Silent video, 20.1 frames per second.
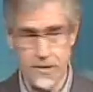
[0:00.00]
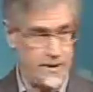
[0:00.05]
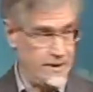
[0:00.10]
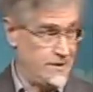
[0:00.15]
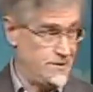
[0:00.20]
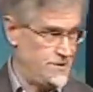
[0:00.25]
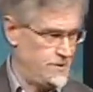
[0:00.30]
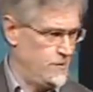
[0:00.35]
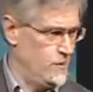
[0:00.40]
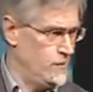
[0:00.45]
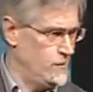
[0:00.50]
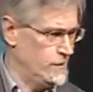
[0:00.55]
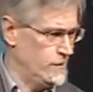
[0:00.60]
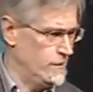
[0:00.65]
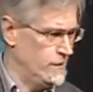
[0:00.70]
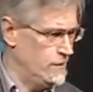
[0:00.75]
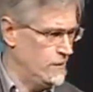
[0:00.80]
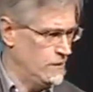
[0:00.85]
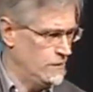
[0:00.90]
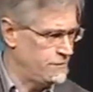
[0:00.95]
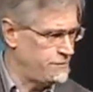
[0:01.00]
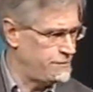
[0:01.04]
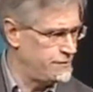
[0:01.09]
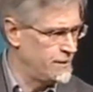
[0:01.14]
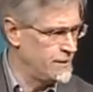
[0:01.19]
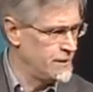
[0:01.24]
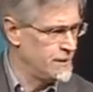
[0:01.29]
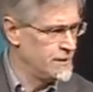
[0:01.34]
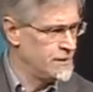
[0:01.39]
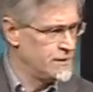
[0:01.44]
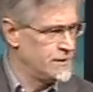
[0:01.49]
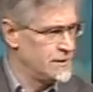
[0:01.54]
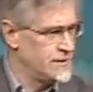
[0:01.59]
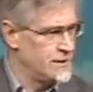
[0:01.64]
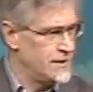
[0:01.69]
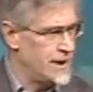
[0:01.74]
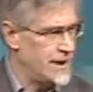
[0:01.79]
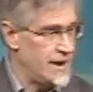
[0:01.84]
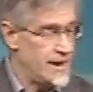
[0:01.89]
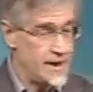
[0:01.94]
but it's young enough.
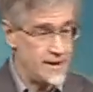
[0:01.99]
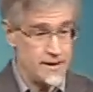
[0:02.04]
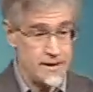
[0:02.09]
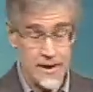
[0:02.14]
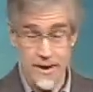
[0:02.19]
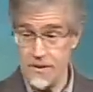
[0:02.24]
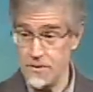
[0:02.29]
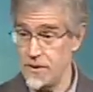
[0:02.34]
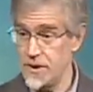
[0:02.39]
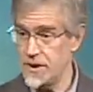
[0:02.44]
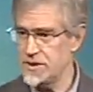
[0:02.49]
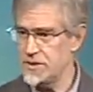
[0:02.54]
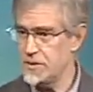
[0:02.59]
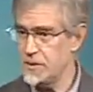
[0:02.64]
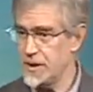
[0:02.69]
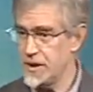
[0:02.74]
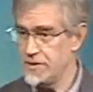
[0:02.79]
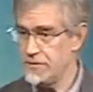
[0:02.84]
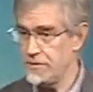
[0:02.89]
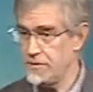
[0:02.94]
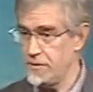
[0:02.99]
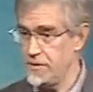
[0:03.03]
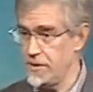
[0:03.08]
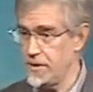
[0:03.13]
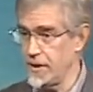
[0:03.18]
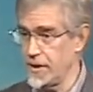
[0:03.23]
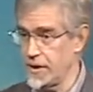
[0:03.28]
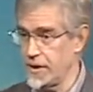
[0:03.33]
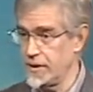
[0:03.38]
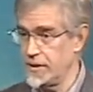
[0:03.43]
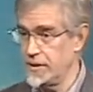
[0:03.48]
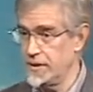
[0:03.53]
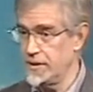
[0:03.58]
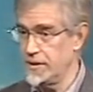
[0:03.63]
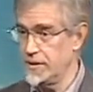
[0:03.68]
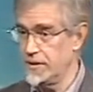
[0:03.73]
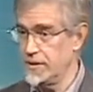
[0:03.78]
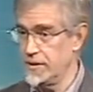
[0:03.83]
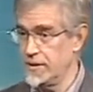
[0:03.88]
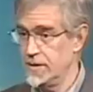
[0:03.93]
And I had another one at 24.
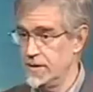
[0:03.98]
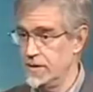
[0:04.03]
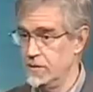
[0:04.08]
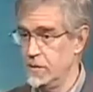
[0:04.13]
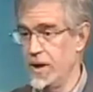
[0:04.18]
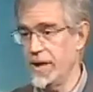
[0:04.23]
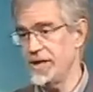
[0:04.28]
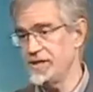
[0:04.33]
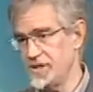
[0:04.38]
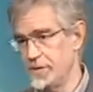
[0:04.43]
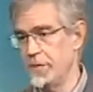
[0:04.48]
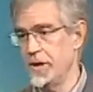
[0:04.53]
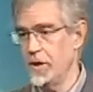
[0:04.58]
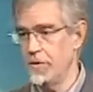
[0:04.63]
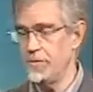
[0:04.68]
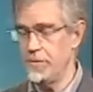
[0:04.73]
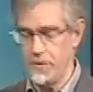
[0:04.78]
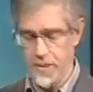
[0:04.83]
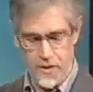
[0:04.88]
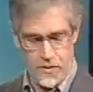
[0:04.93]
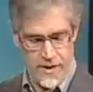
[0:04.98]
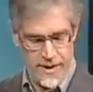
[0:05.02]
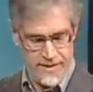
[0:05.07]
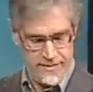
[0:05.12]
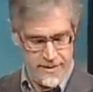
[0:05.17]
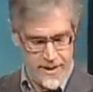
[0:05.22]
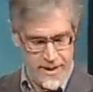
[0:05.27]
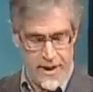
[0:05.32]
Well, I had some help from my wife.